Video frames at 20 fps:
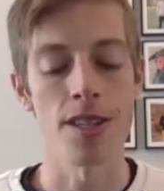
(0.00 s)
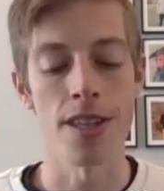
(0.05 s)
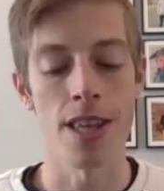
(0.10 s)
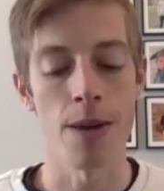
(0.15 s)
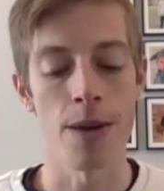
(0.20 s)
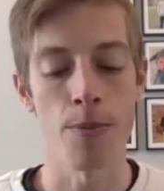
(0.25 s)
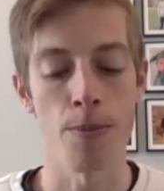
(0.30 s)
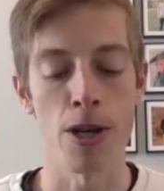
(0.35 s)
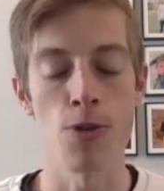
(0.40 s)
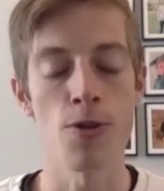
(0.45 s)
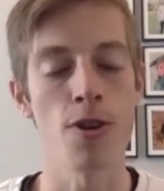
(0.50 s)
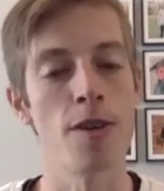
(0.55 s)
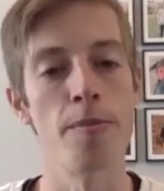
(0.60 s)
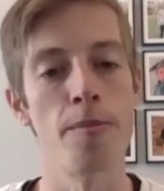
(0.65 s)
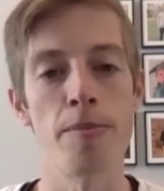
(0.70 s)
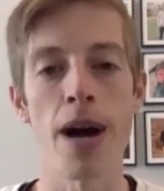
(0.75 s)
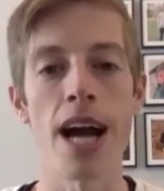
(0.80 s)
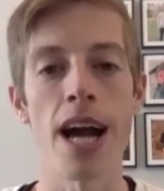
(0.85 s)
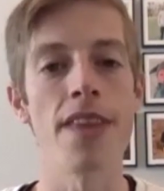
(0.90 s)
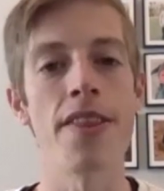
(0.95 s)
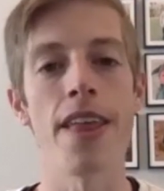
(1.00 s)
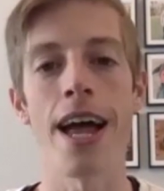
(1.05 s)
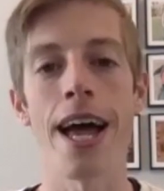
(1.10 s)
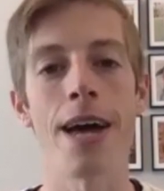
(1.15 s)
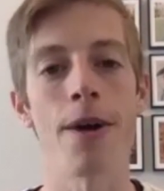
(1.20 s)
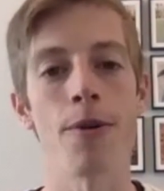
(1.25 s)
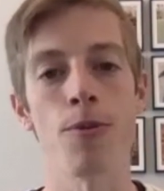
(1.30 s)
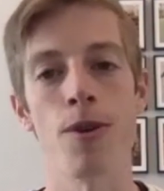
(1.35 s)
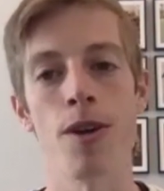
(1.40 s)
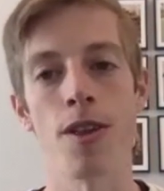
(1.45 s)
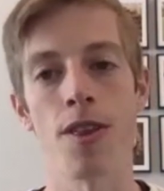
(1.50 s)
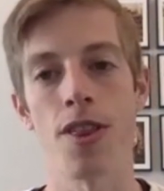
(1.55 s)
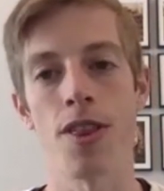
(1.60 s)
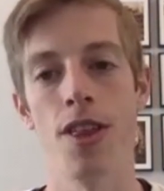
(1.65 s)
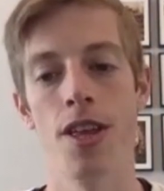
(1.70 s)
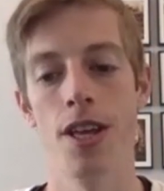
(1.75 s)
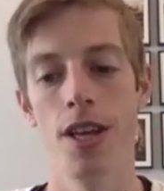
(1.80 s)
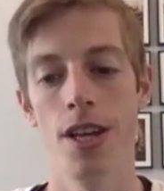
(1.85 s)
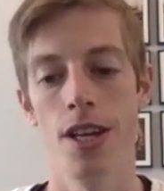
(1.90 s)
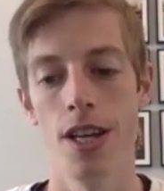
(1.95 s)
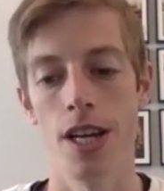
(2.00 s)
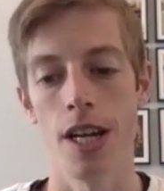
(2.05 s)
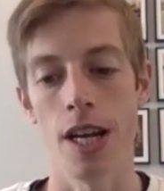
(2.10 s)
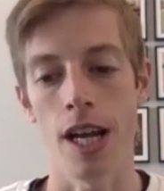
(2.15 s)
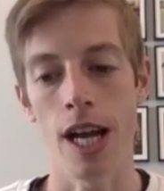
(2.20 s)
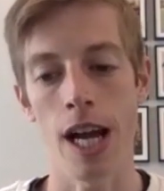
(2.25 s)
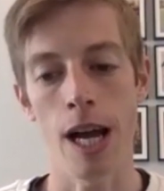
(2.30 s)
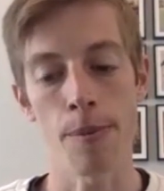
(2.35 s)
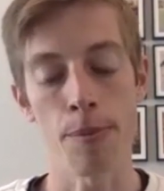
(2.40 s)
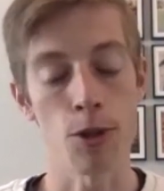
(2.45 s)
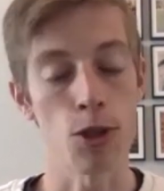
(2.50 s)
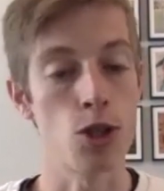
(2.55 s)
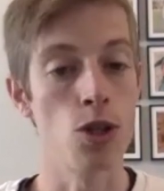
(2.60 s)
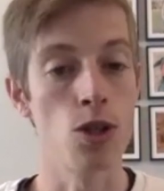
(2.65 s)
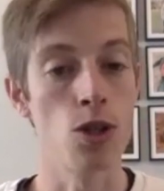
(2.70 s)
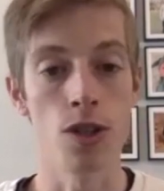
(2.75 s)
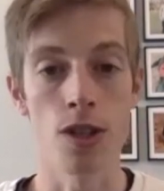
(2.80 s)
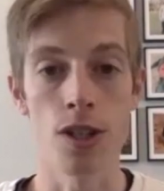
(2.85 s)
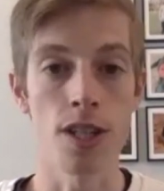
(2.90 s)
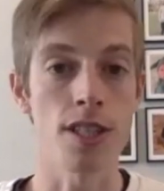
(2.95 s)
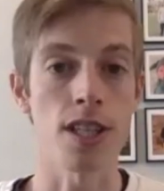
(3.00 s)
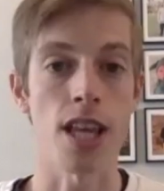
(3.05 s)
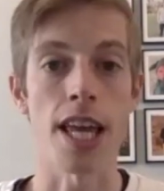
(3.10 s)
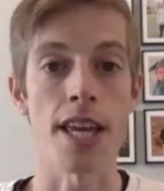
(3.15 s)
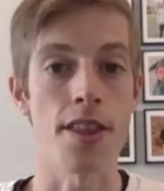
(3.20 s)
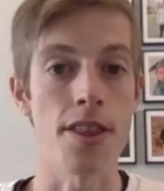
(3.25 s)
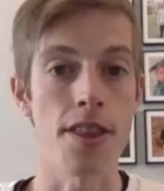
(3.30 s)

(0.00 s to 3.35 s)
And then when you combine that with opportunities like